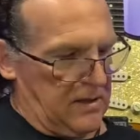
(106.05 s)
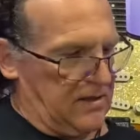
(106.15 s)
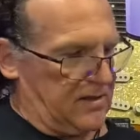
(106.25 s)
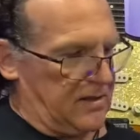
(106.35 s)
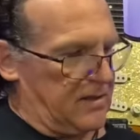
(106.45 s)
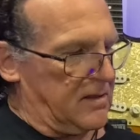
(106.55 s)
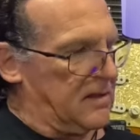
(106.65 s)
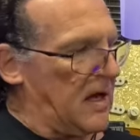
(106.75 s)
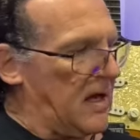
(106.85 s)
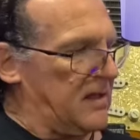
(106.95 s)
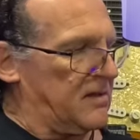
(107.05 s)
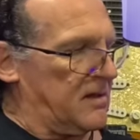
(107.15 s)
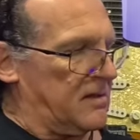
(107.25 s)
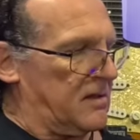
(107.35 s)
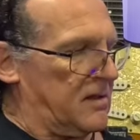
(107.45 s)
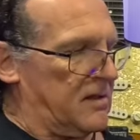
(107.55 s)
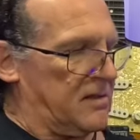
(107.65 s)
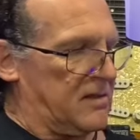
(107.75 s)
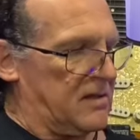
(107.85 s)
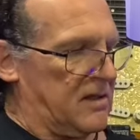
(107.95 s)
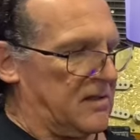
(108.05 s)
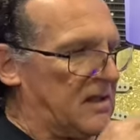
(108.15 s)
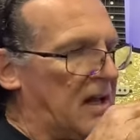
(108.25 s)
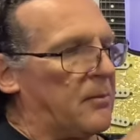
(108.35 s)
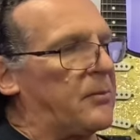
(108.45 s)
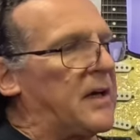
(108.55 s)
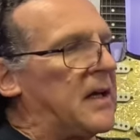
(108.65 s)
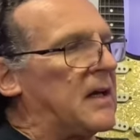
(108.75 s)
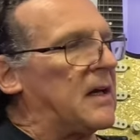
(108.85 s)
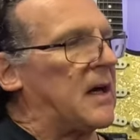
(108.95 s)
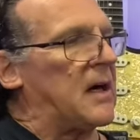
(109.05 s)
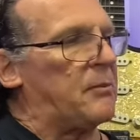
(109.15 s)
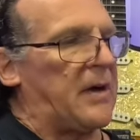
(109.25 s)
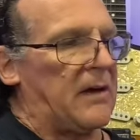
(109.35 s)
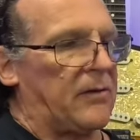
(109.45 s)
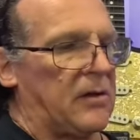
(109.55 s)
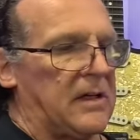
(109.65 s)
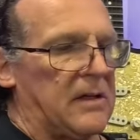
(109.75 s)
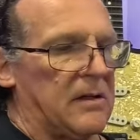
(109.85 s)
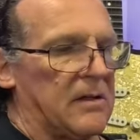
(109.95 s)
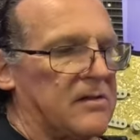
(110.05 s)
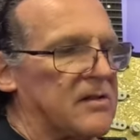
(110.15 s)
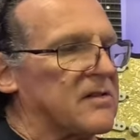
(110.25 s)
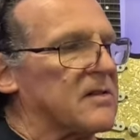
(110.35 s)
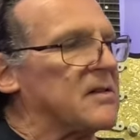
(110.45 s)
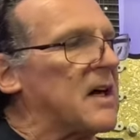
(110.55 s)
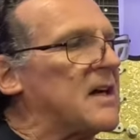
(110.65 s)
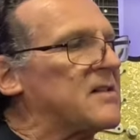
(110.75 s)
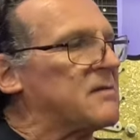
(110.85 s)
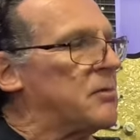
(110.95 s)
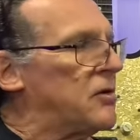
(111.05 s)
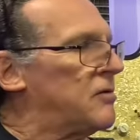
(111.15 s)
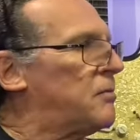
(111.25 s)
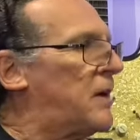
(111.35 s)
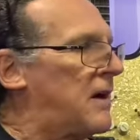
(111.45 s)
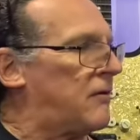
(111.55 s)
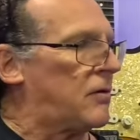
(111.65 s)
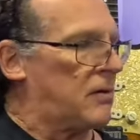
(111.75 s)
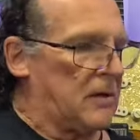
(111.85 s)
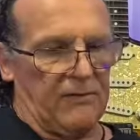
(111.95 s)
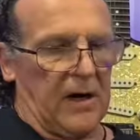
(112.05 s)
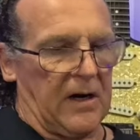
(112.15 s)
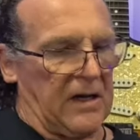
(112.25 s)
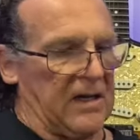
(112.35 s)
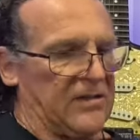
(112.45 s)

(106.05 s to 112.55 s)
It's nice. It's not a big bevel either. It's just a nice smooth bevel. Very nice